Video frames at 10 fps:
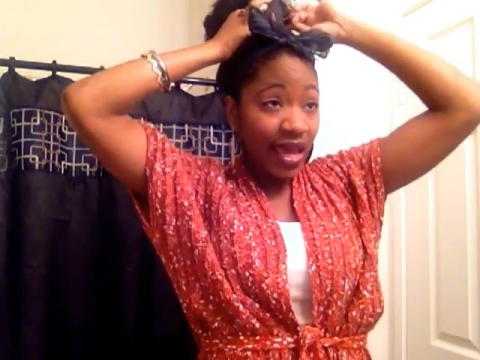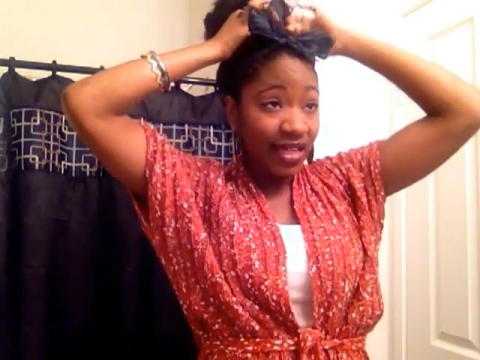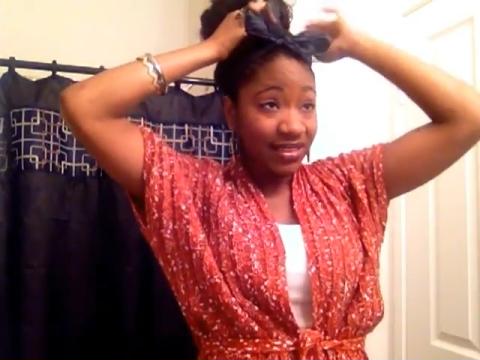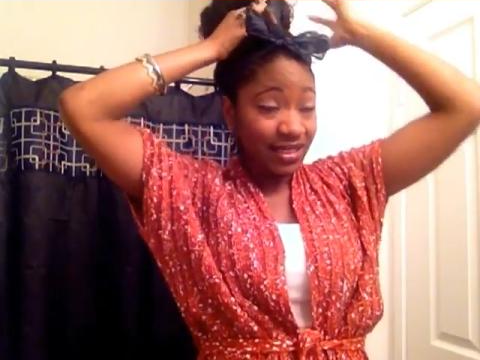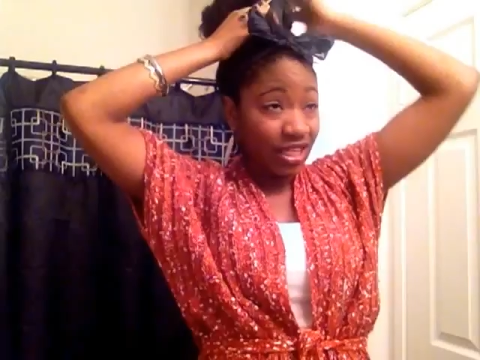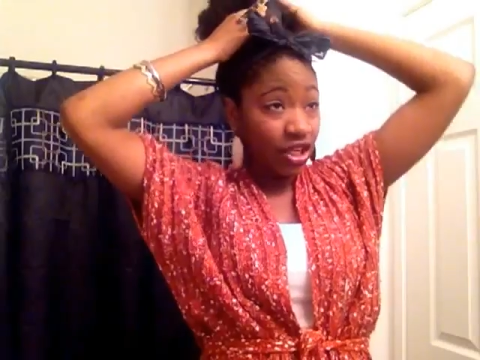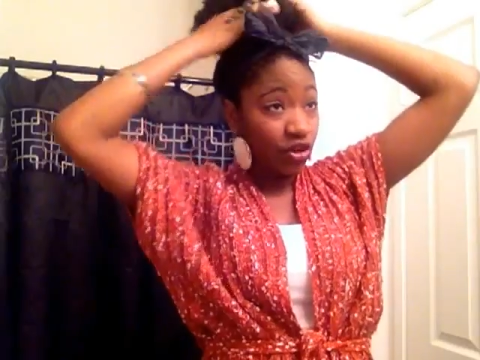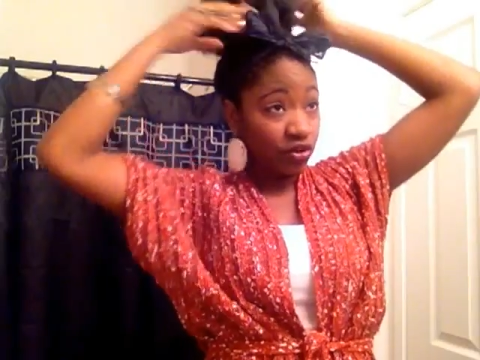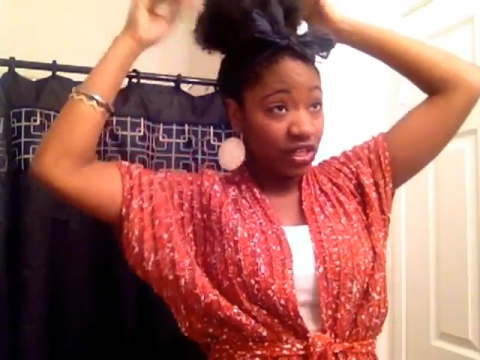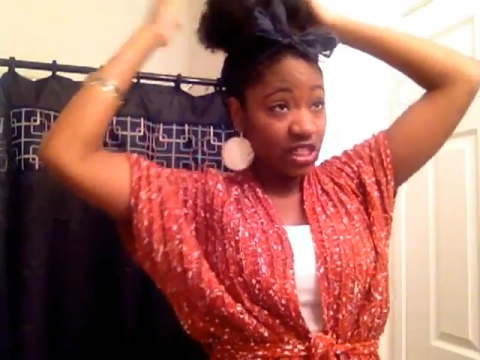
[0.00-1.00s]
and
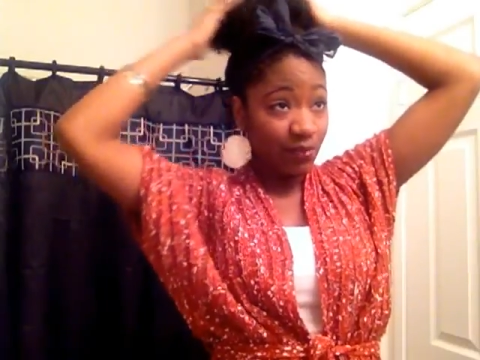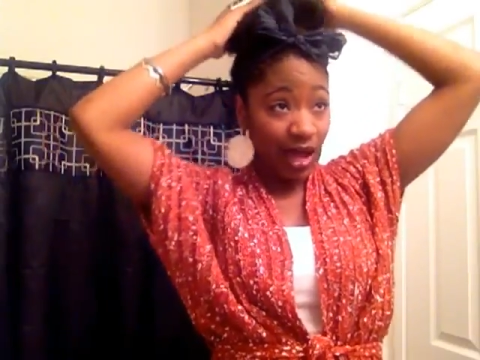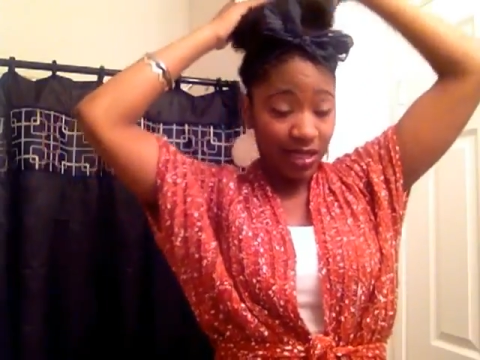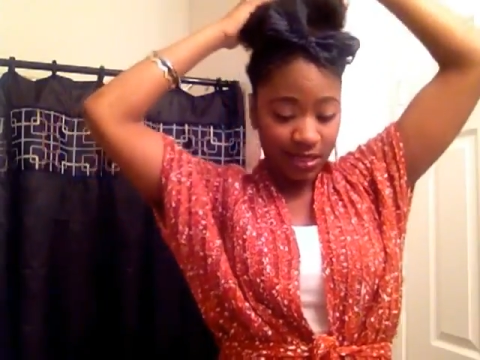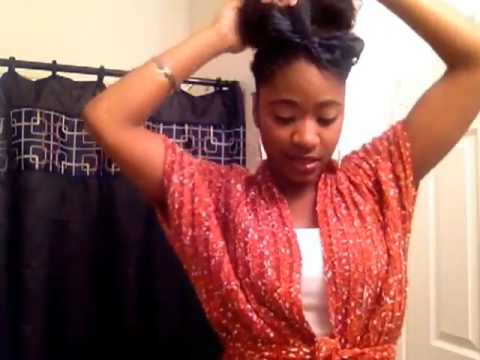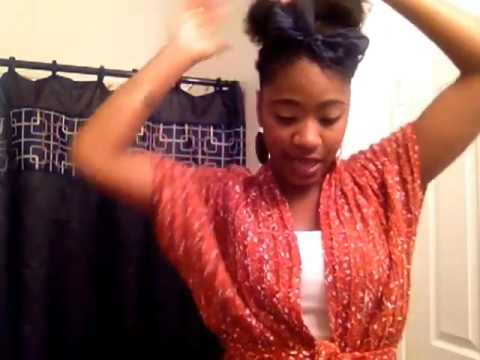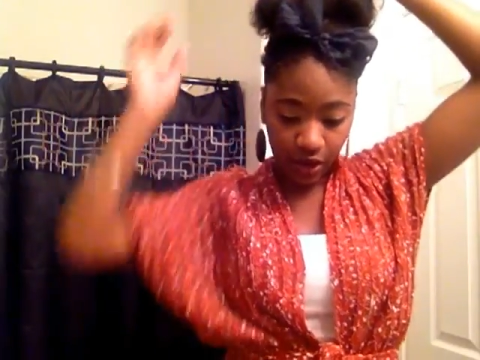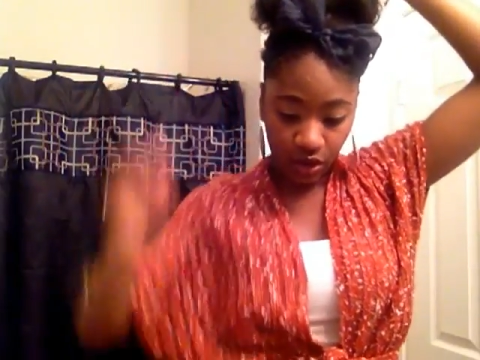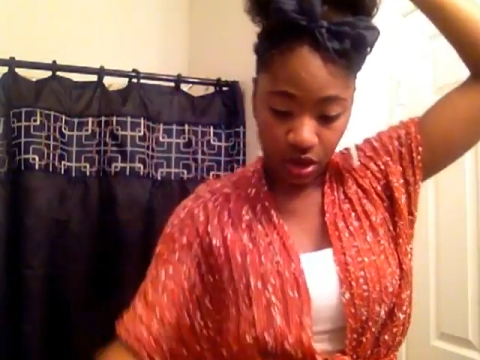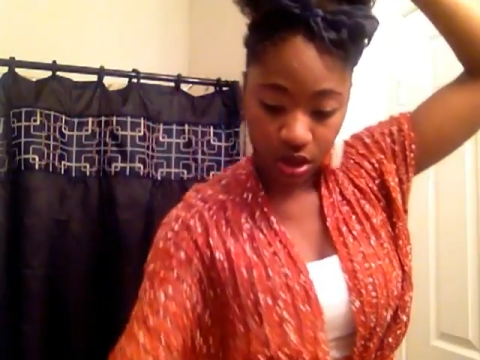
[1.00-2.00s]
secure the spots
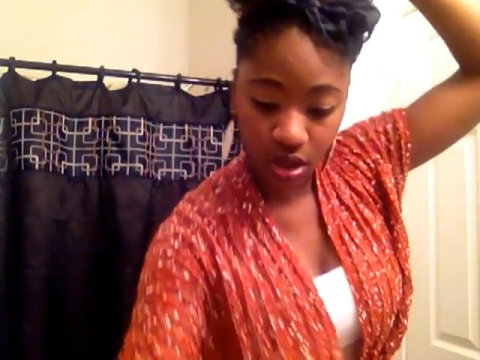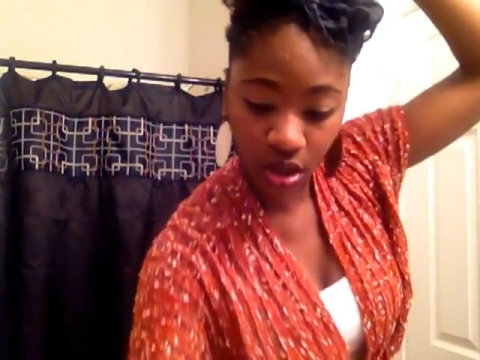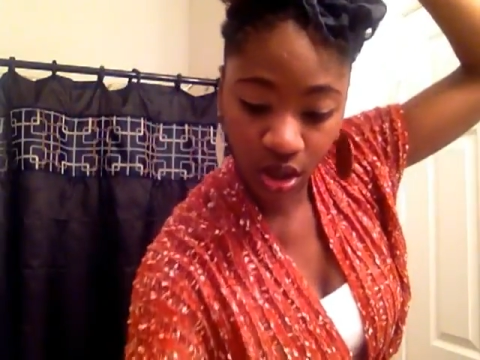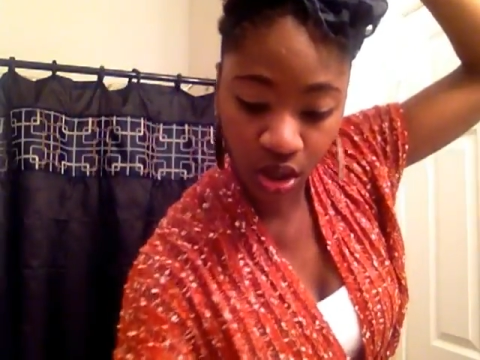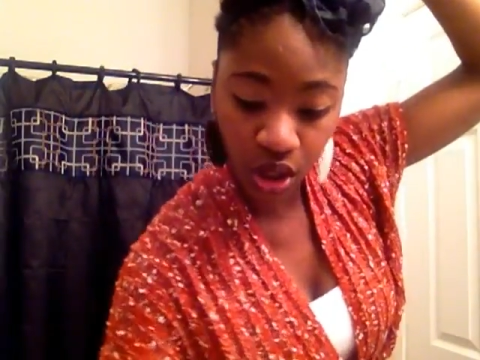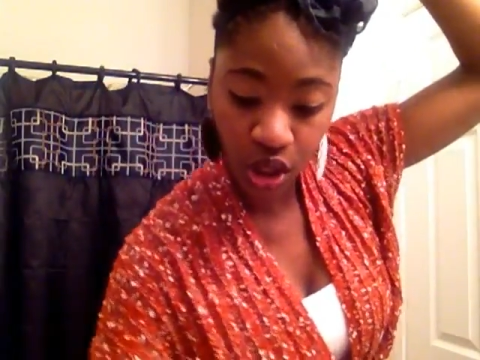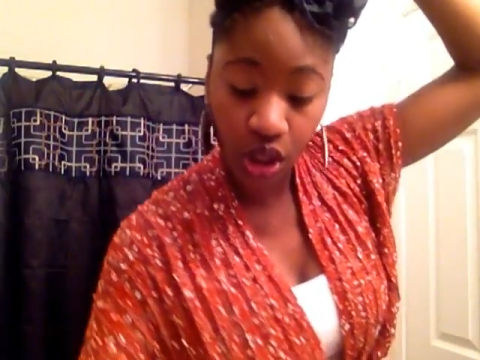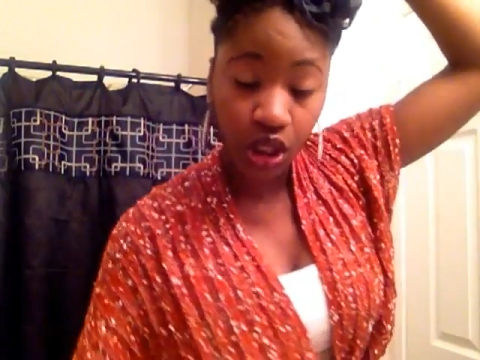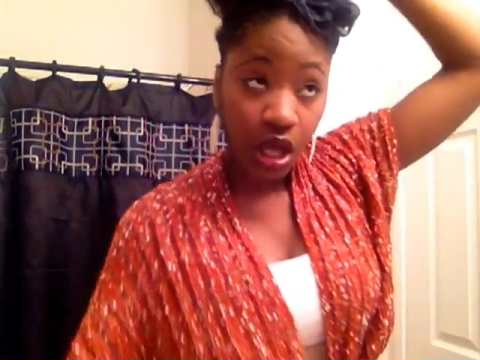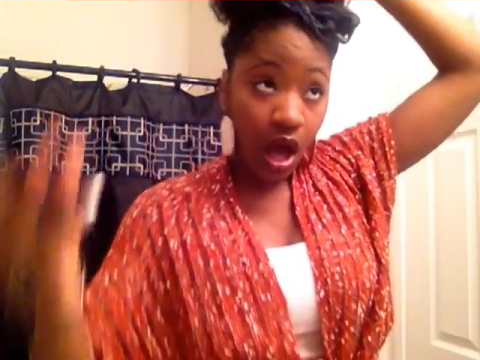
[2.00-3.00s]
that are
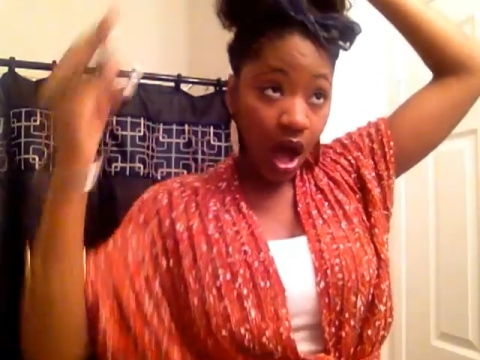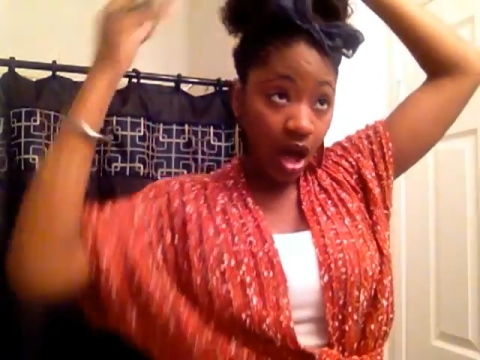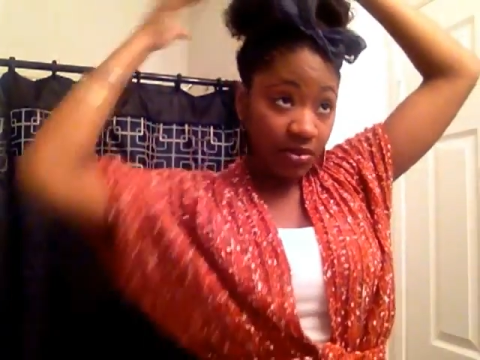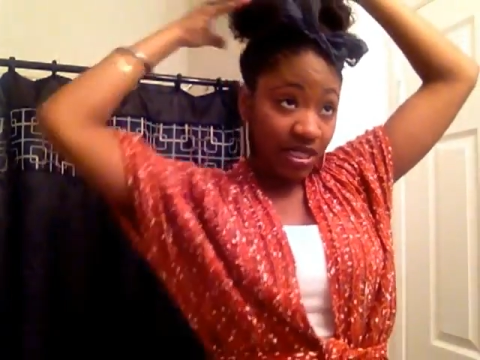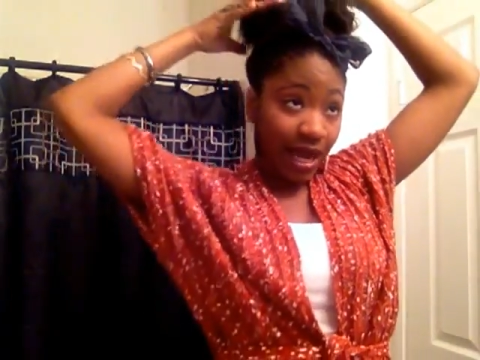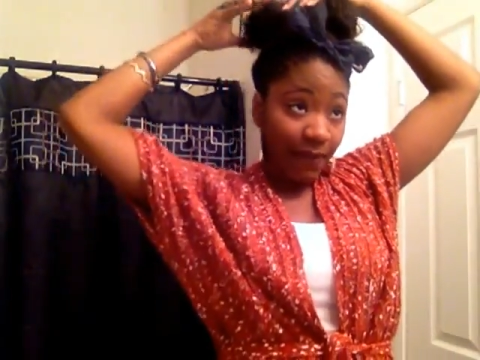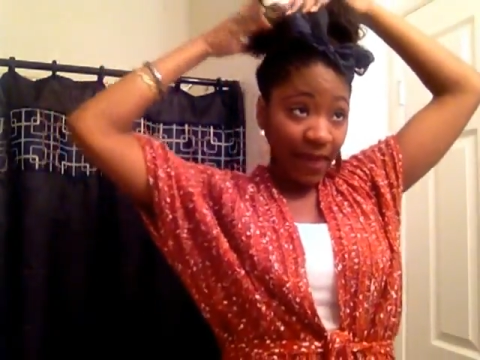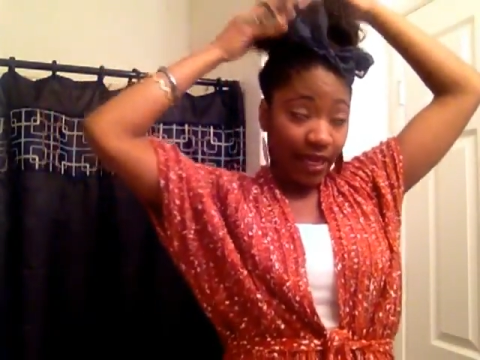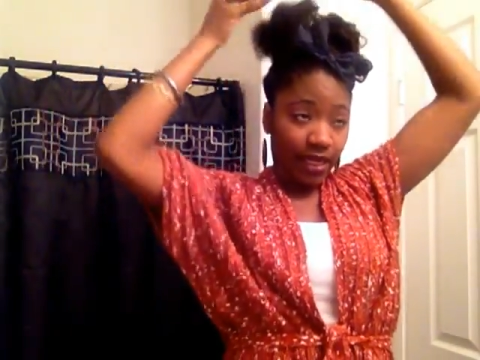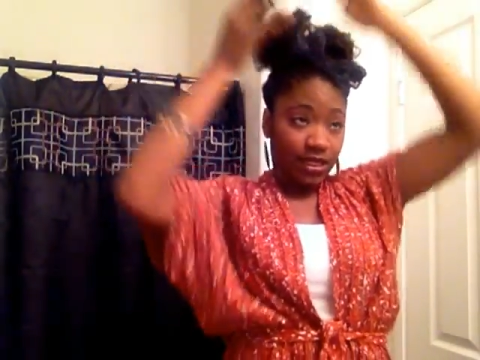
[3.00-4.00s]
did not
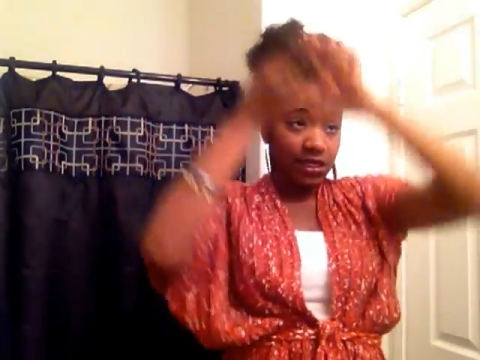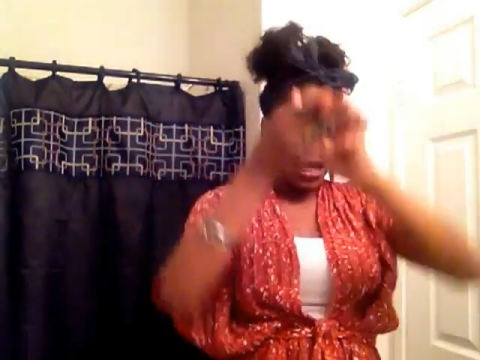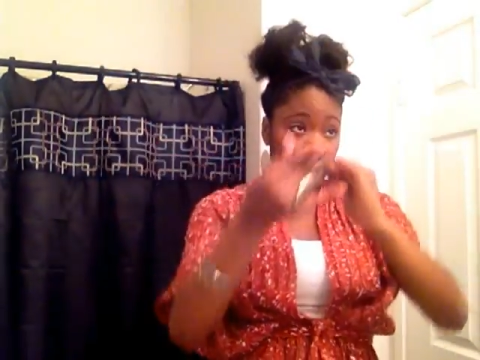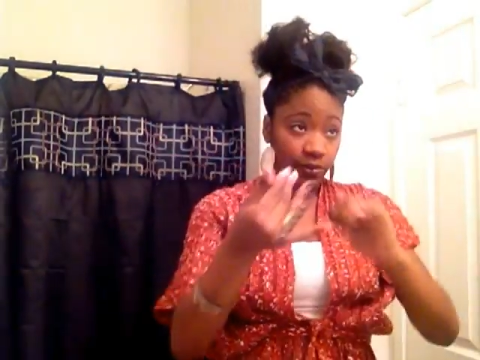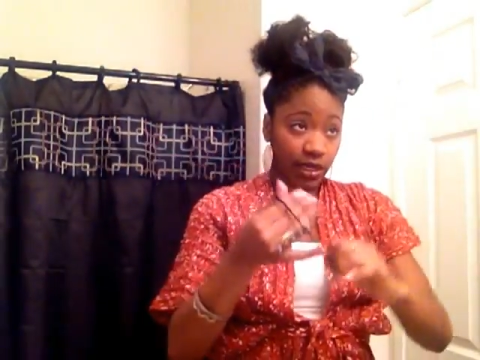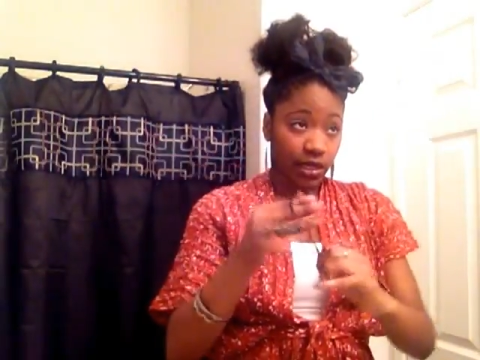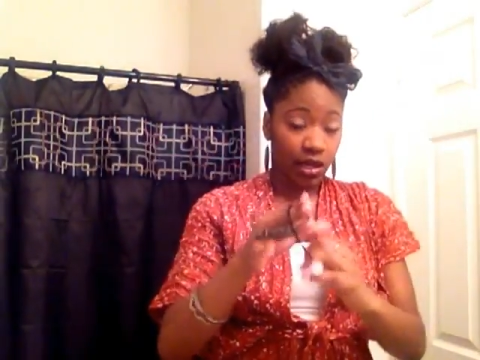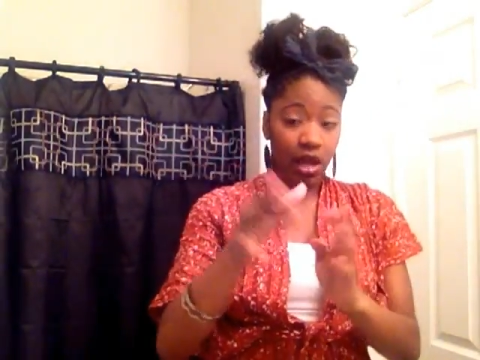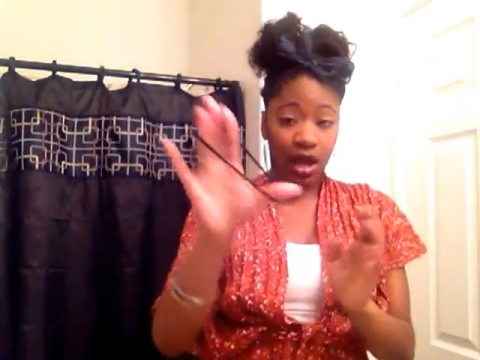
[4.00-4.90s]
make it inside your bun.